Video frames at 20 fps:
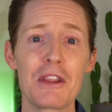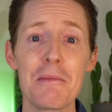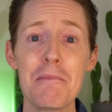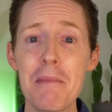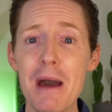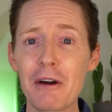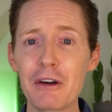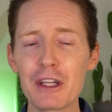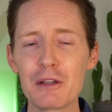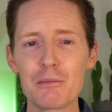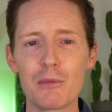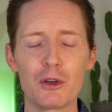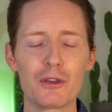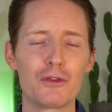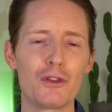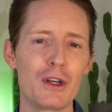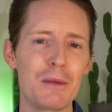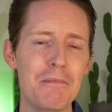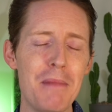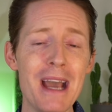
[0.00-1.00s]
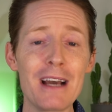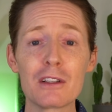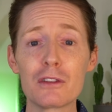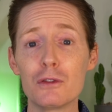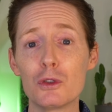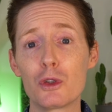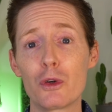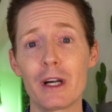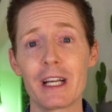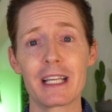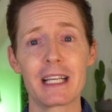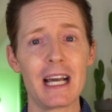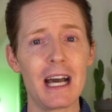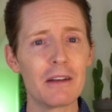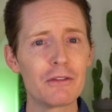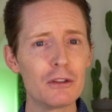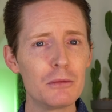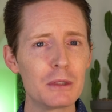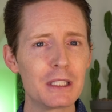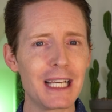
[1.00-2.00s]
the Marriott Bonvoy Bountiful credit
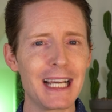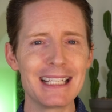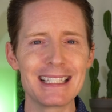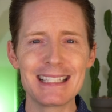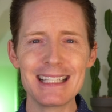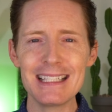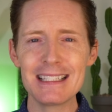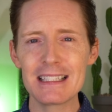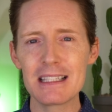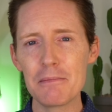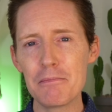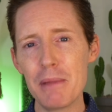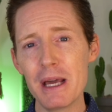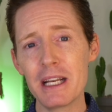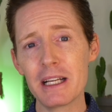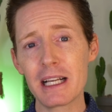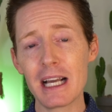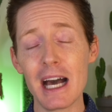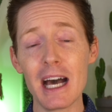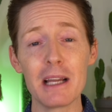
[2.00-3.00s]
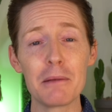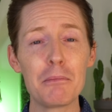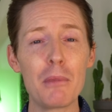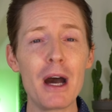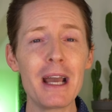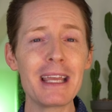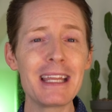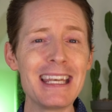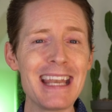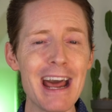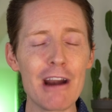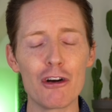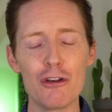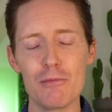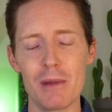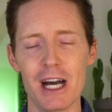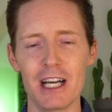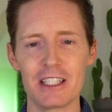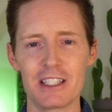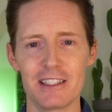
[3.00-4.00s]
card from Chase is the better card by a narrow
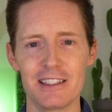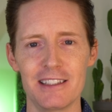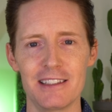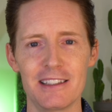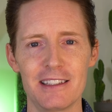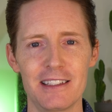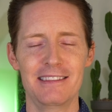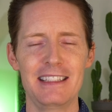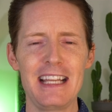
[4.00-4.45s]
margin.